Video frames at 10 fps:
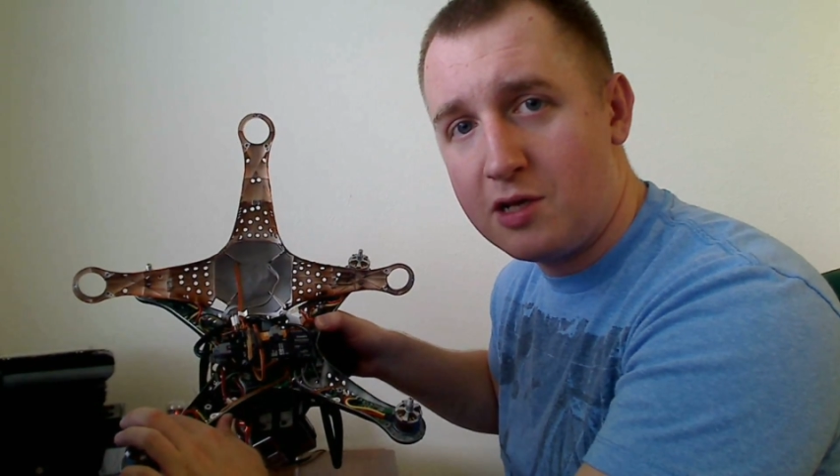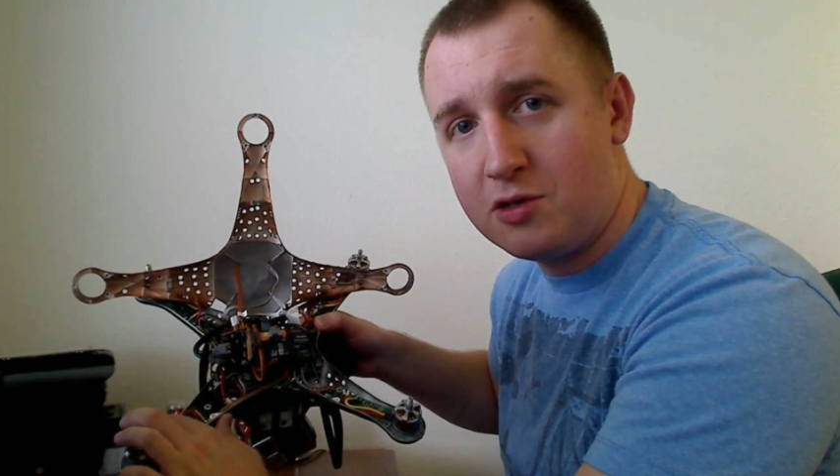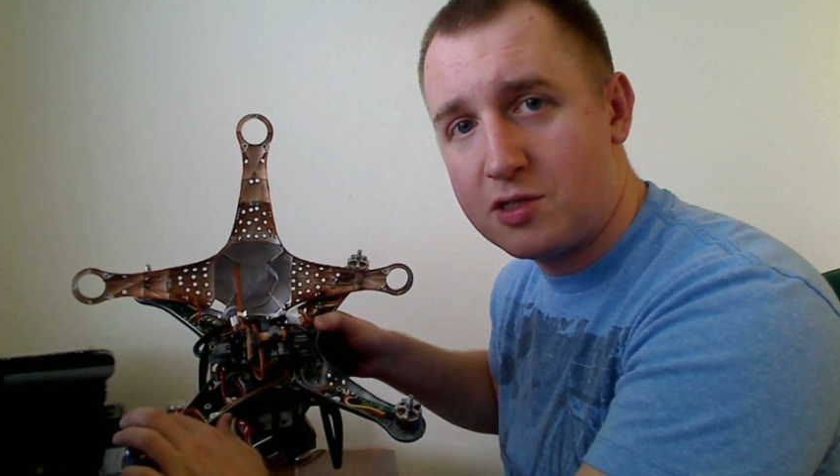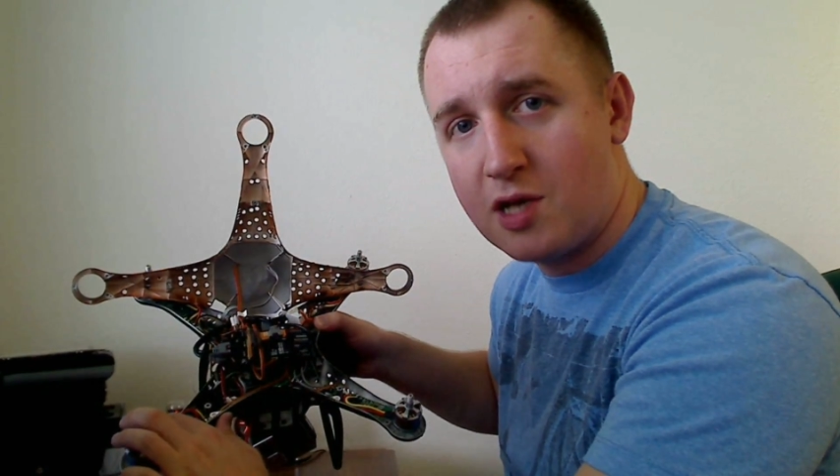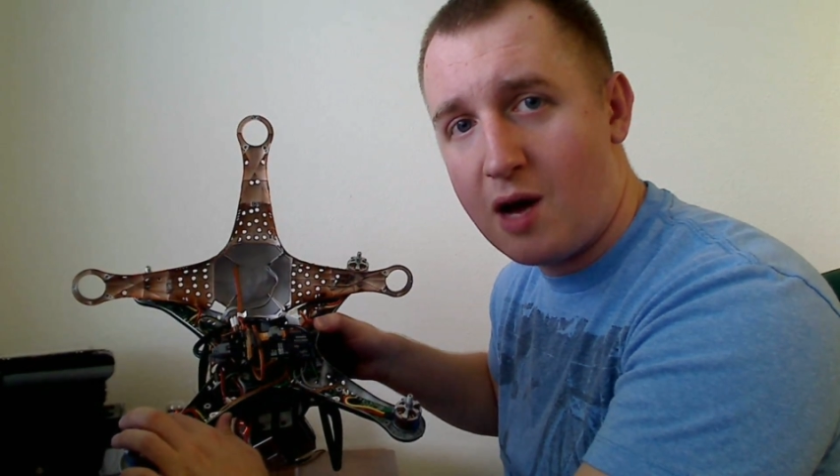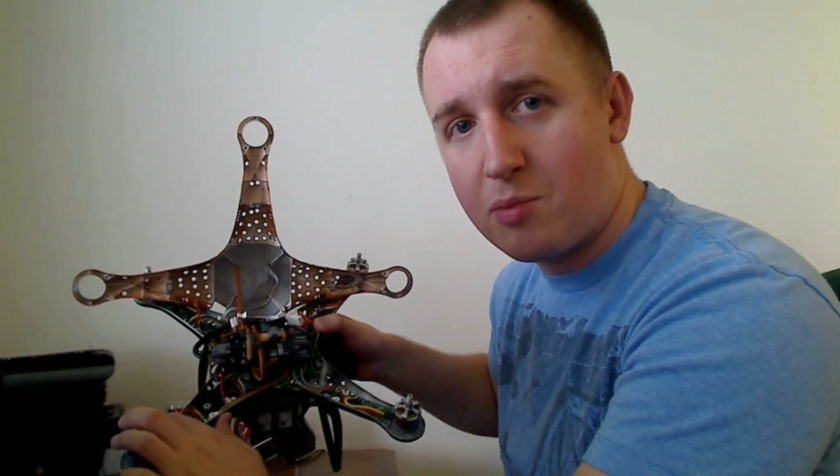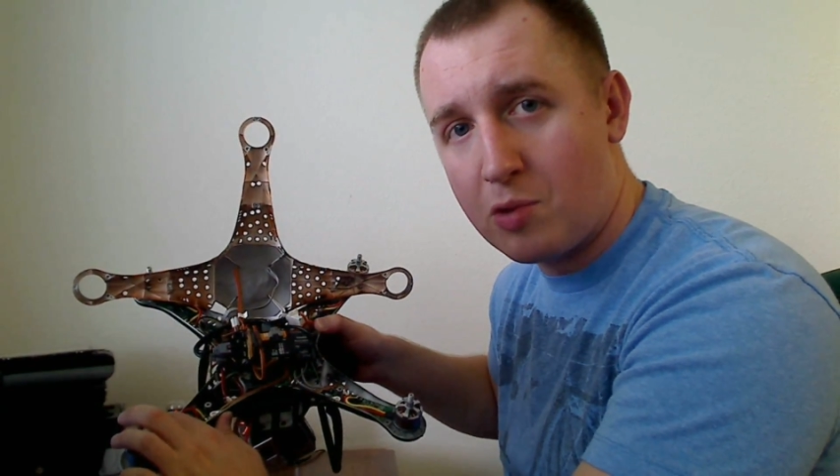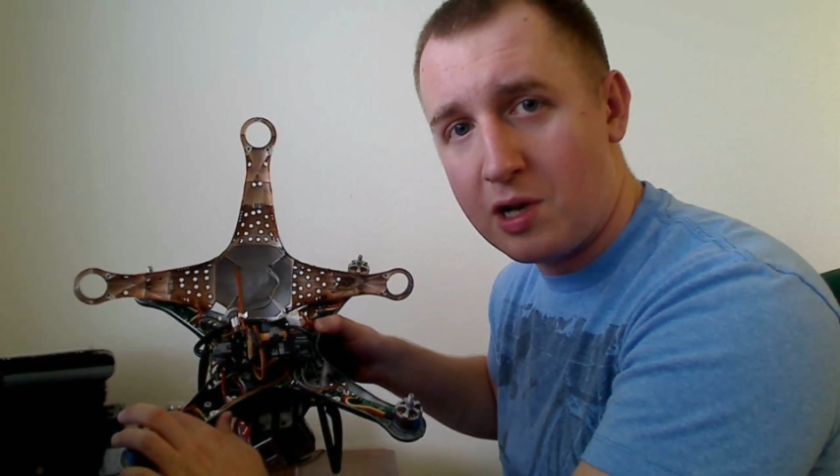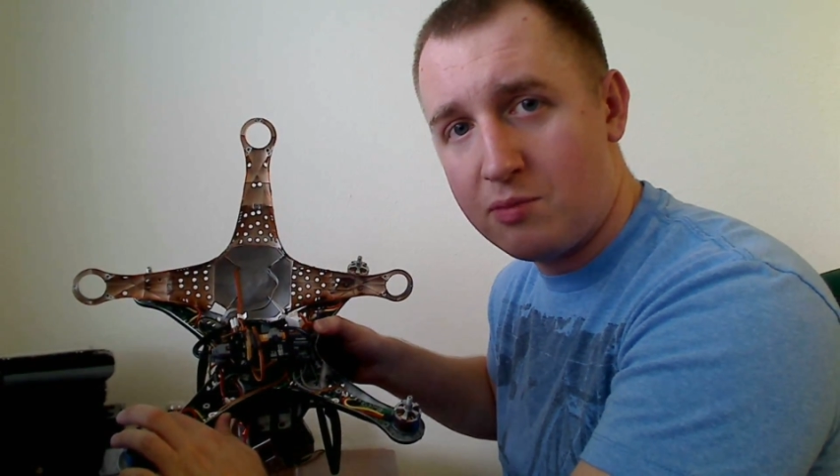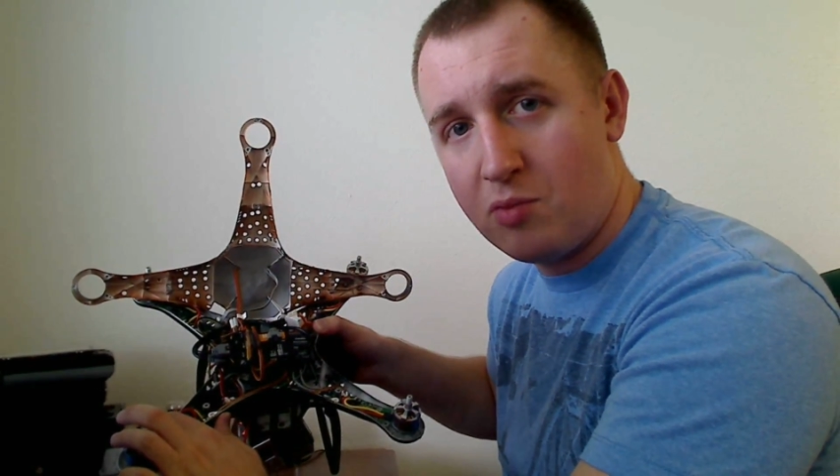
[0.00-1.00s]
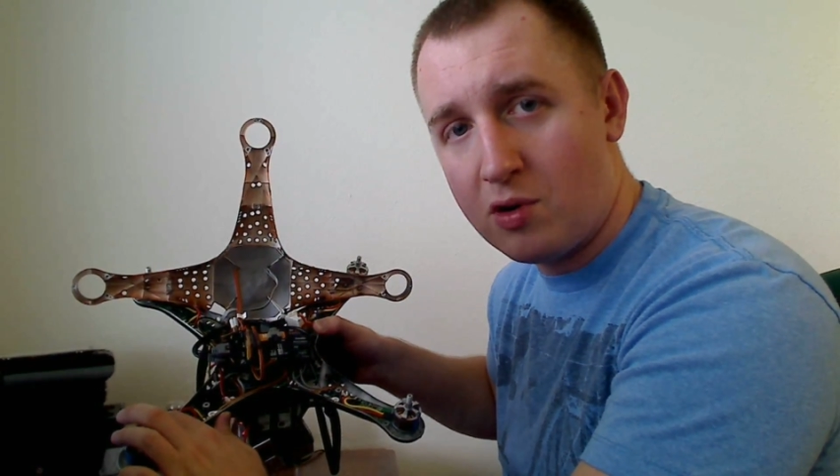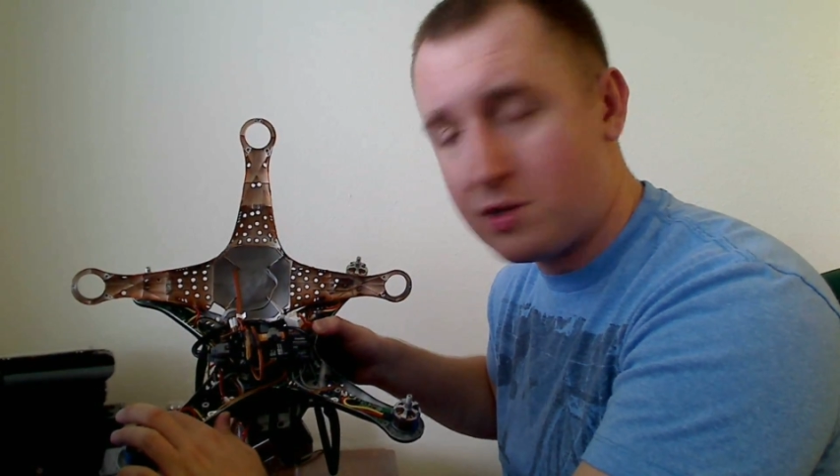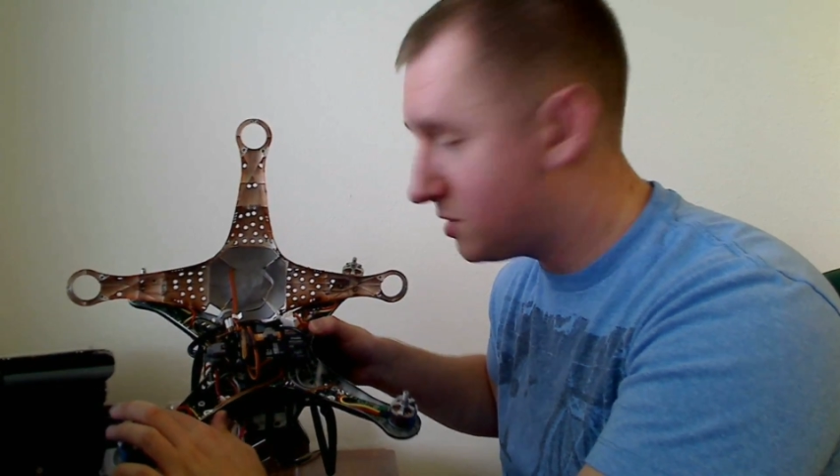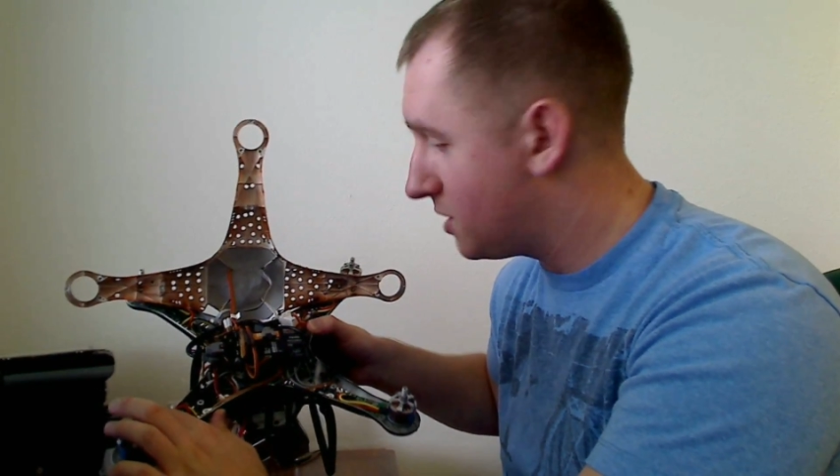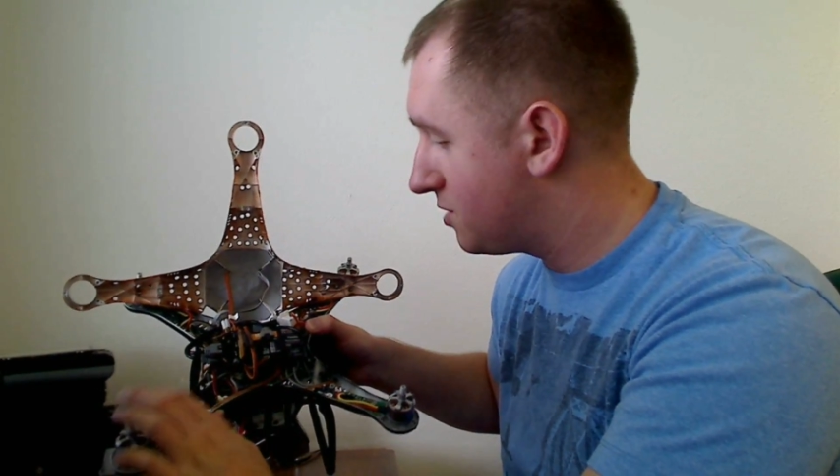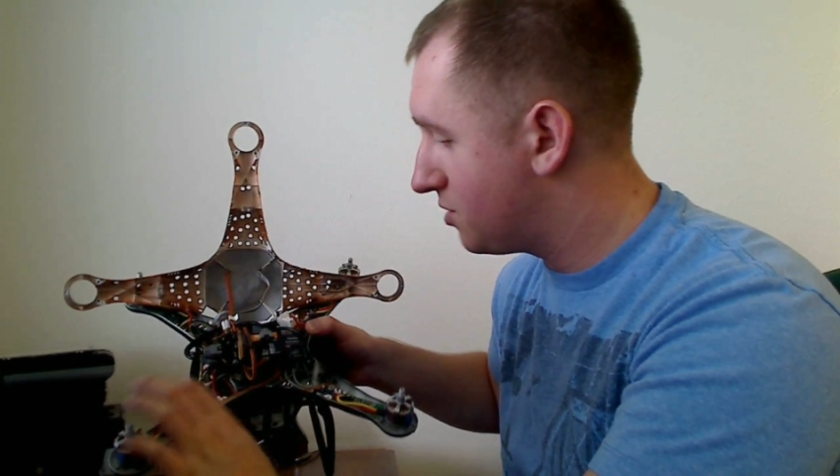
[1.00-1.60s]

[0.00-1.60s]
use the upgraded board instead,